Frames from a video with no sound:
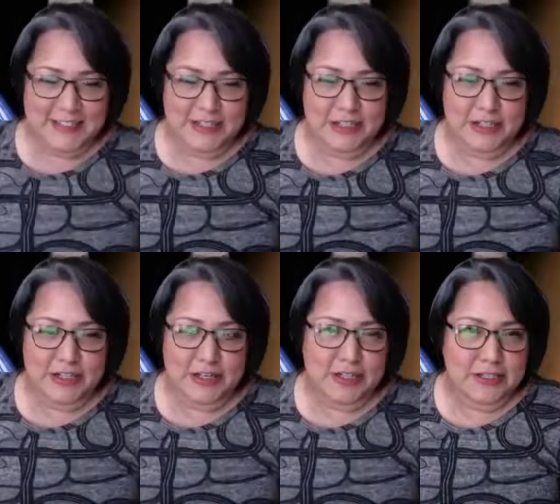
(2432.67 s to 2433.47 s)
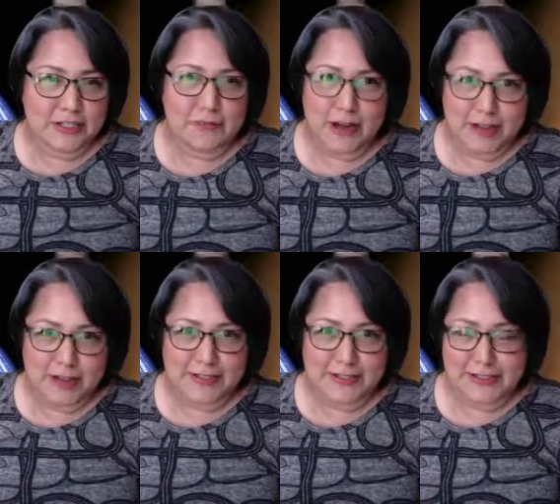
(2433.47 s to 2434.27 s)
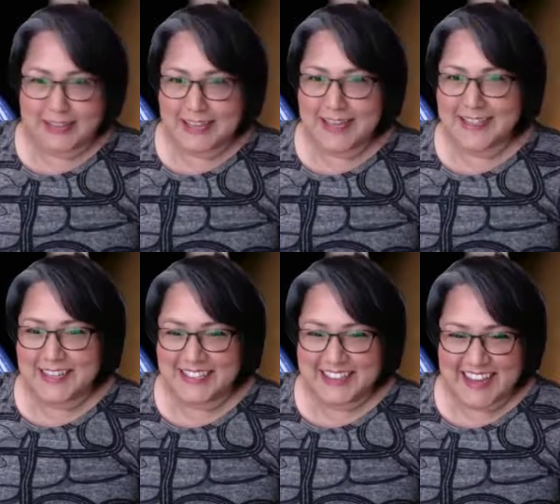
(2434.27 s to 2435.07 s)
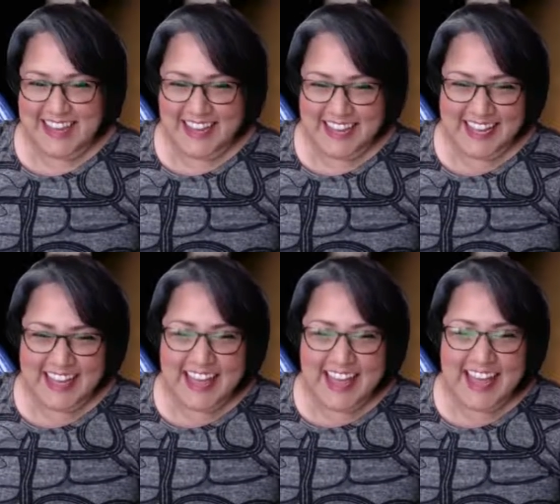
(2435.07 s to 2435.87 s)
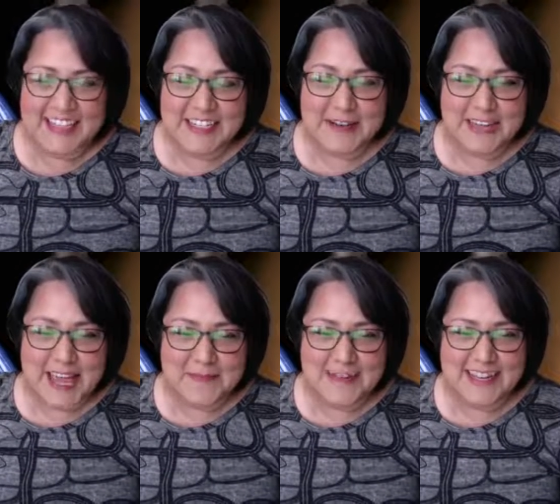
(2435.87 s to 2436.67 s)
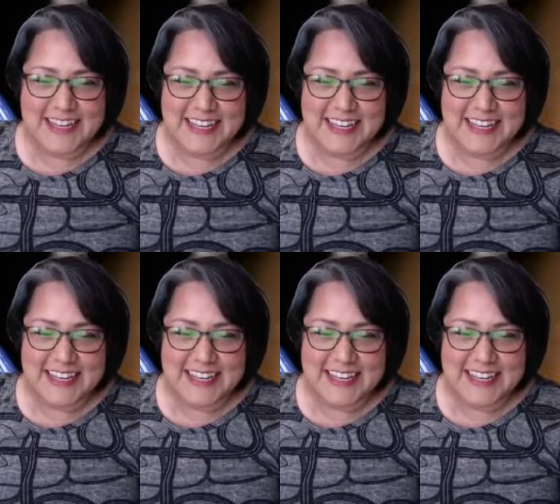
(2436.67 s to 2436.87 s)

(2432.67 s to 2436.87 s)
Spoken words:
geology rocks, as they say, and geochemists